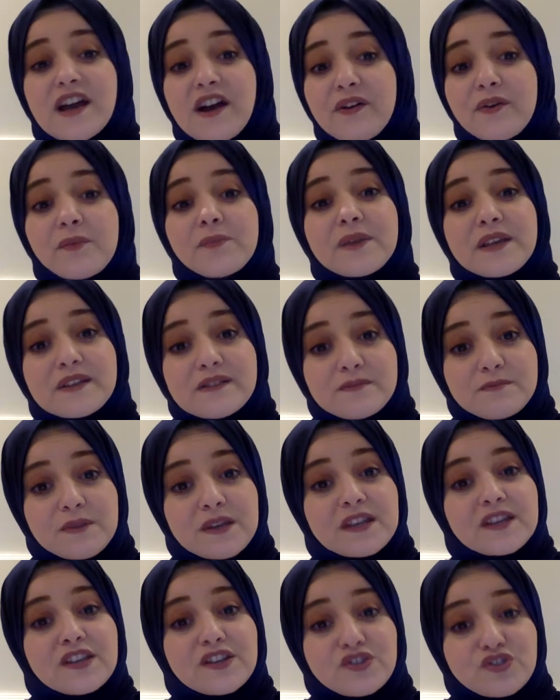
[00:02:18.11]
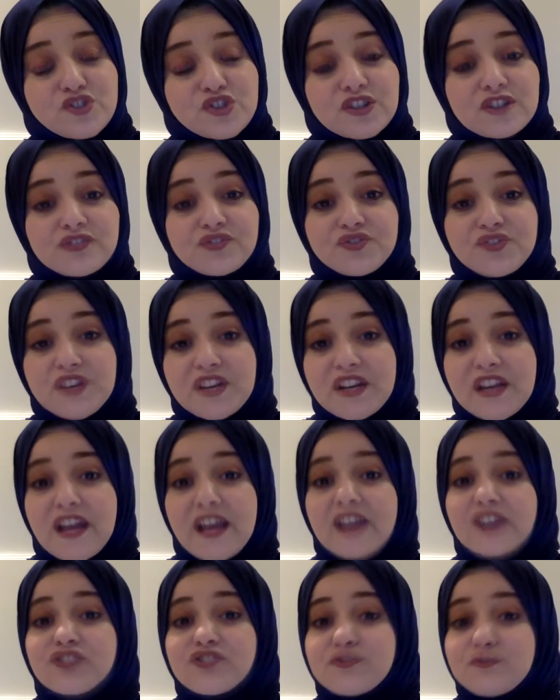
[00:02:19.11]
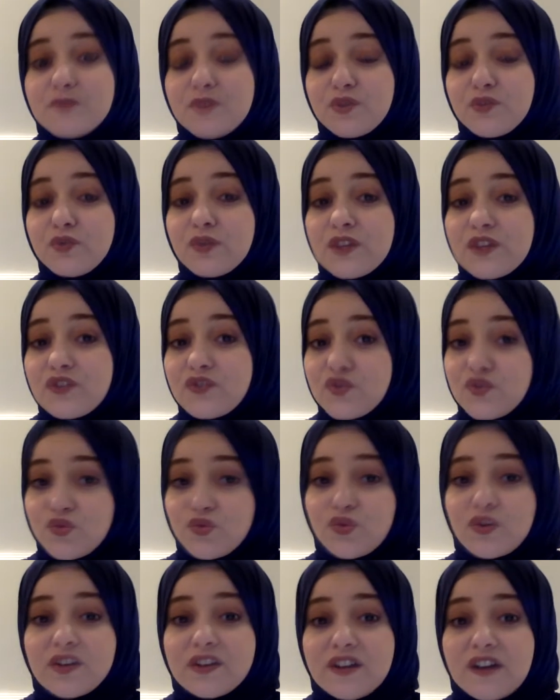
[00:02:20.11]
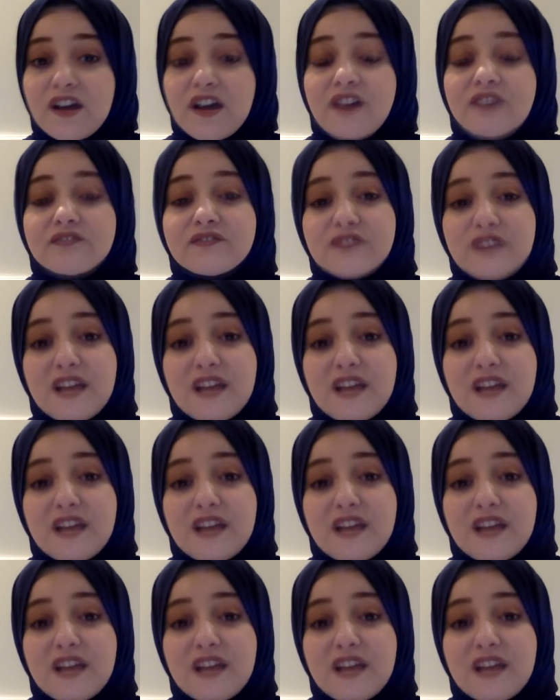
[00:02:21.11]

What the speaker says: Arabic speaking children aged between 2.5